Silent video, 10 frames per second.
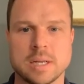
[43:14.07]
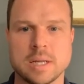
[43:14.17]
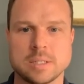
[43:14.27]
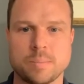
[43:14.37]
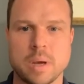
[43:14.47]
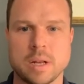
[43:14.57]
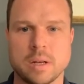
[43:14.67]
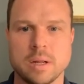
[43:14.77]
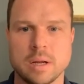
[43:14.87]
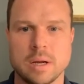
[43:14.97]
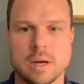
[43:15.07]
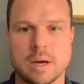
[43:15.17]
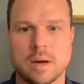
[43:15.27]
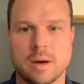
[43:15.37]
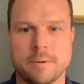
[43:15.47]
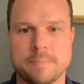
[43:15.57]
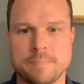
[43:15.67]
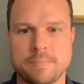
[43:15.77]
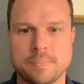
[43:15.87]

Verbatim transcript: has been um,